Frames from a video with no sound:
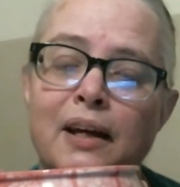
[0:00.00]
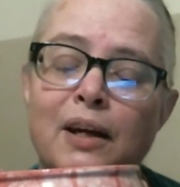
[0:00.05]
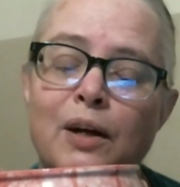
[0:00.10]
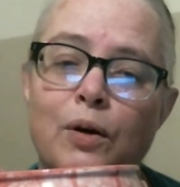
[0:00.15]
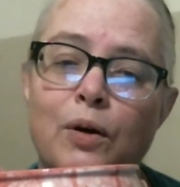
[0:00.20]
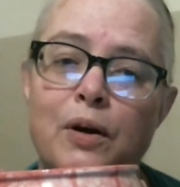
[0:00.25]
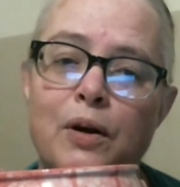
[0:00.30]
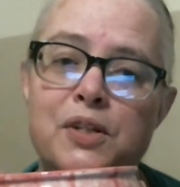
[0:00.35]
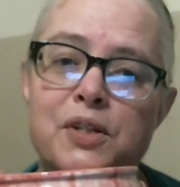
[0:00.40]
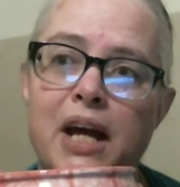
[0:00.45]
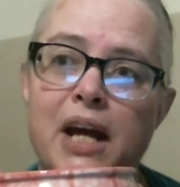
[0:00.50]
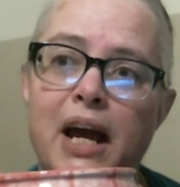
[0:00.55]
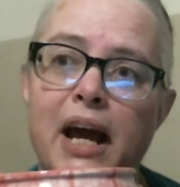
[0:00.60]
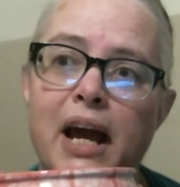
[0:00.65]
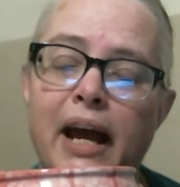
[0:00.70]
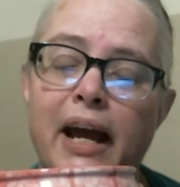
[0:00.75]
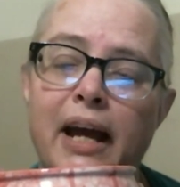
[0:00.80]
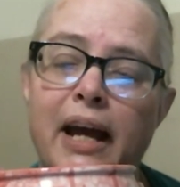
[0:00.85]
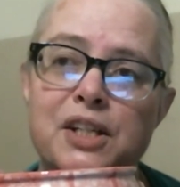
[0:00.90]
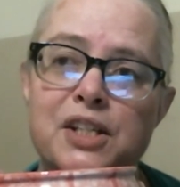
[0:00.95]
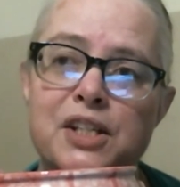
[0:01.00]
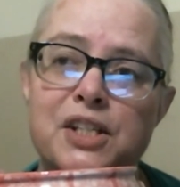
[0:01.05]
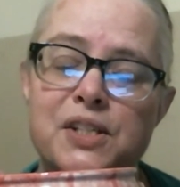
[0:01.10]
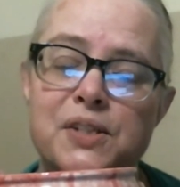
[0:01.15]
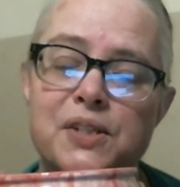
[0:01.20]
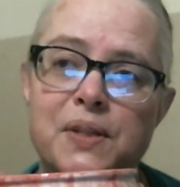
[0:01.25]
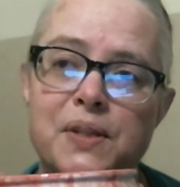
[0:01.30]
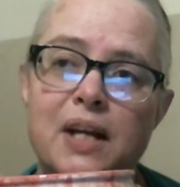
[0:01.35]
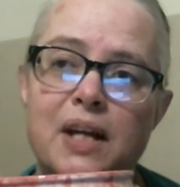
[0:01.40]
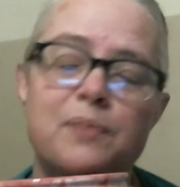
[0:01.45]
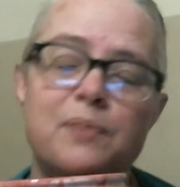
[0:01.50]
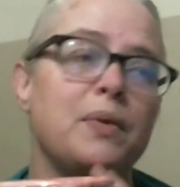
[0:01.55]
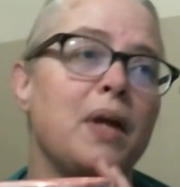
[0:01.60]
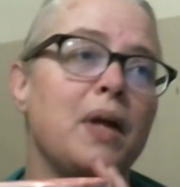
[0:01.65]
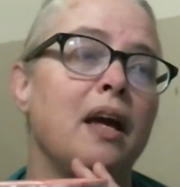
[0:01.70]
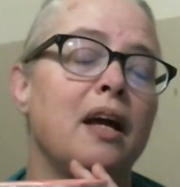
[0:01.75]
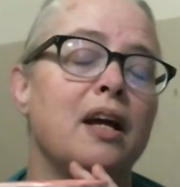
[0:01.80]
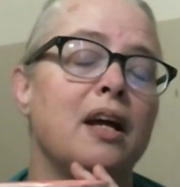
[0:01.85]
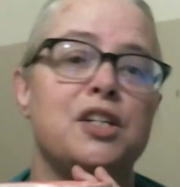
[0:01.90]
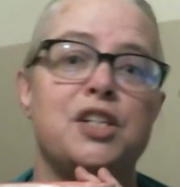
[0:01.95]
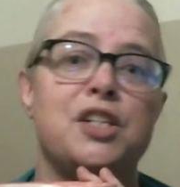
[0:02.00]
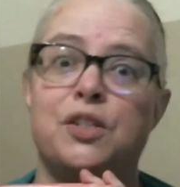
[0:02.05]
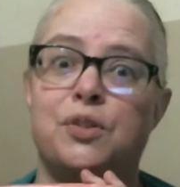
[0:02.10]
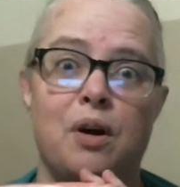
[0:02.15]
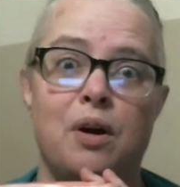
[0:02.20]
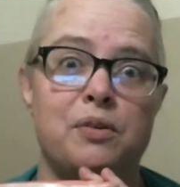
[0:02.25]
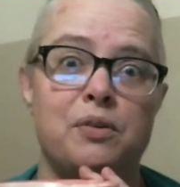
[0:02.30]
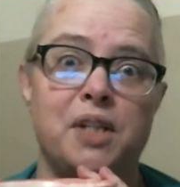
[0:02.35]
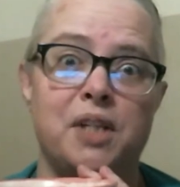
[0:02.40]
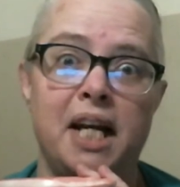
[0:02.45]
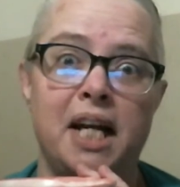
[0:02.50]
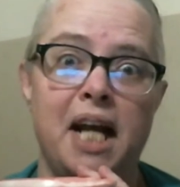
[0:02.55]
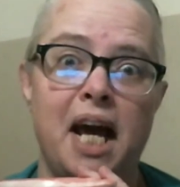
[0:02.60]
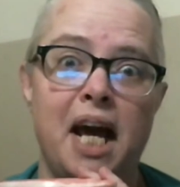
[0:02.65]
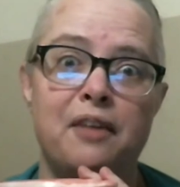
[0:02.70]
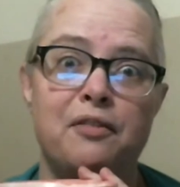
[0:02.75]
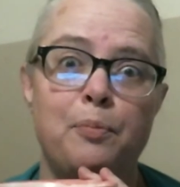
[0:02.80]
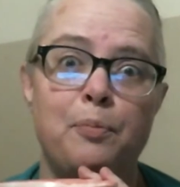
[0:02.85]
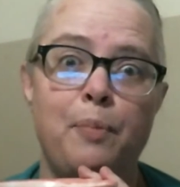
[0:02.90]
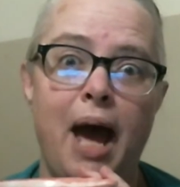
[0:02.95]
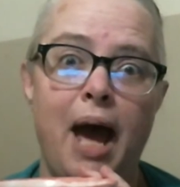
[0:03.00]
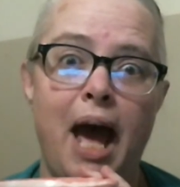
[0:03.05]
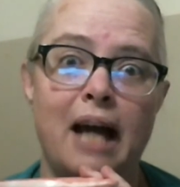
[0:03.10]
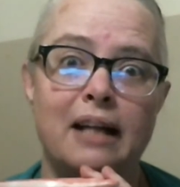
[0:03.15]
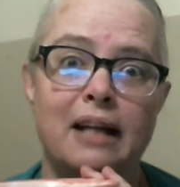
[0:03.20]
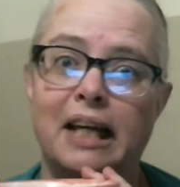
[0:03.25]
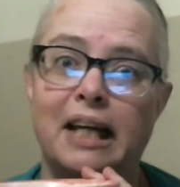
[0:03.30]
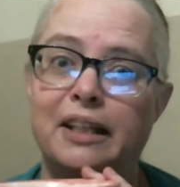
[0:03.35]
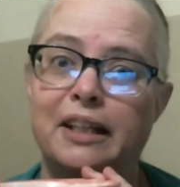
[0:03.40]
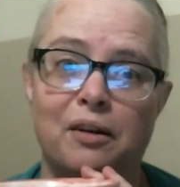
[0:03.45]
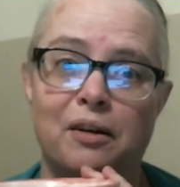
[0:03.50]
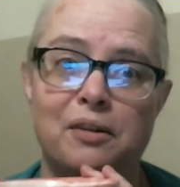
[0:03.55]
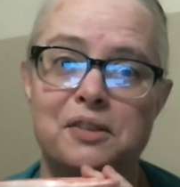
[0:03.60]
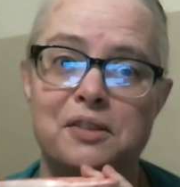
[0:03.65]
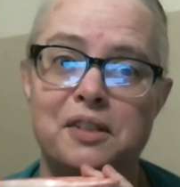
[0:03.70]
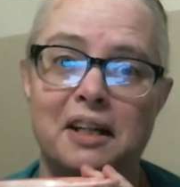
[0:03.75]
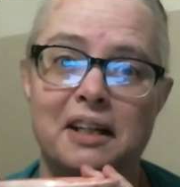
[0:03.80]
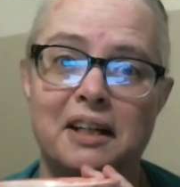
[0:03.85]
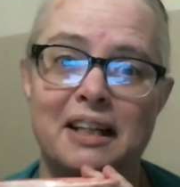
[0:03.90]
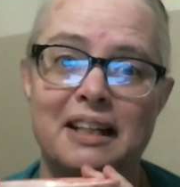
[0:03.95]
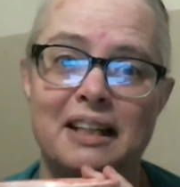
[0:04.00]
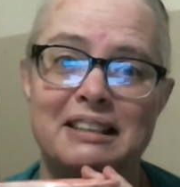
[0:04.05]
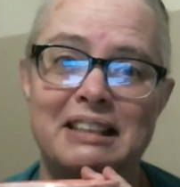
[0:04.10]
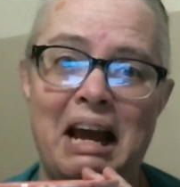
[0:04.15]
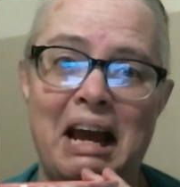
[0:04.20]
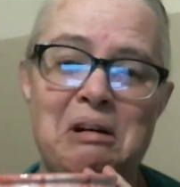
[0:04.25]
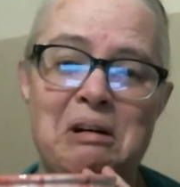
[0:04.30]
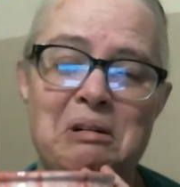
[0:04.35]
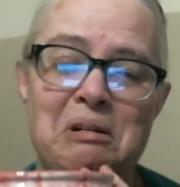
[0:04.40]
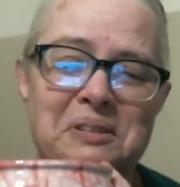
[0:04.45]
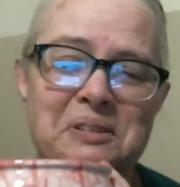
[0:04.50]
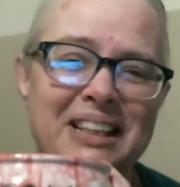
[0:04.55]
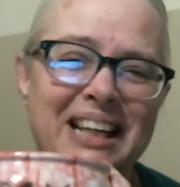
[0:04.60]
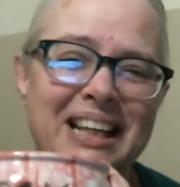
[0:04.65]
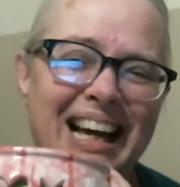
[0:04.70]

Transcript: crochet, and she said she's crocheting out of a bag. That yarn's going to get tangled.